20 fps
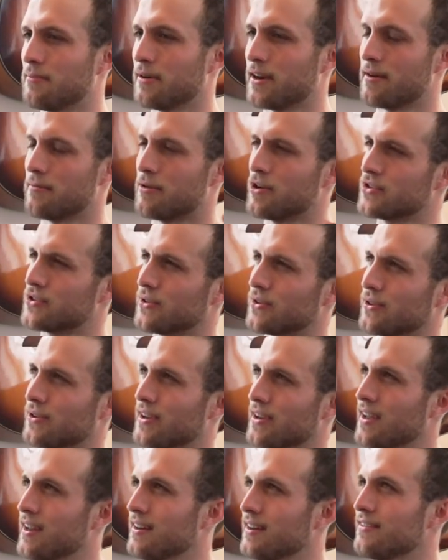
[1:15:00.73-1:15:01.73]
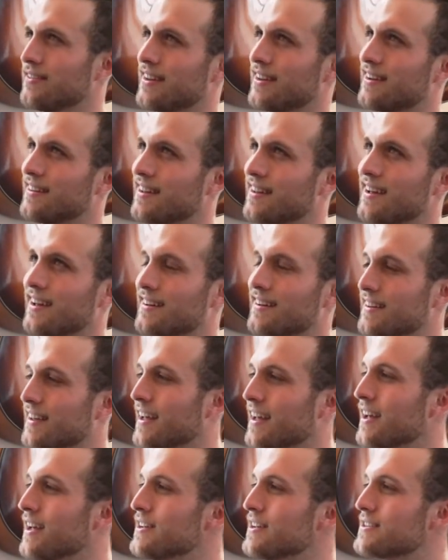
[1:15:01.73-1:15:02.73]
But I'm also creative.
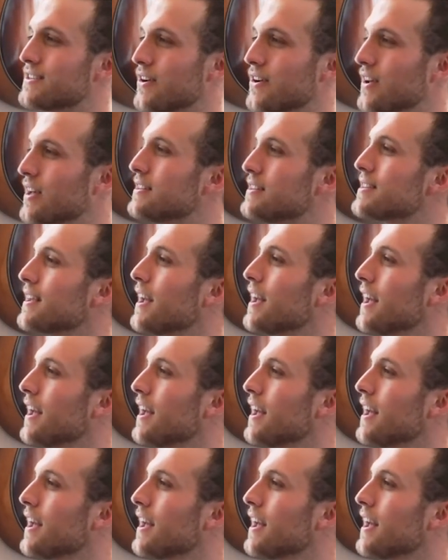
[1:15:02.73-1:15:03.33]
So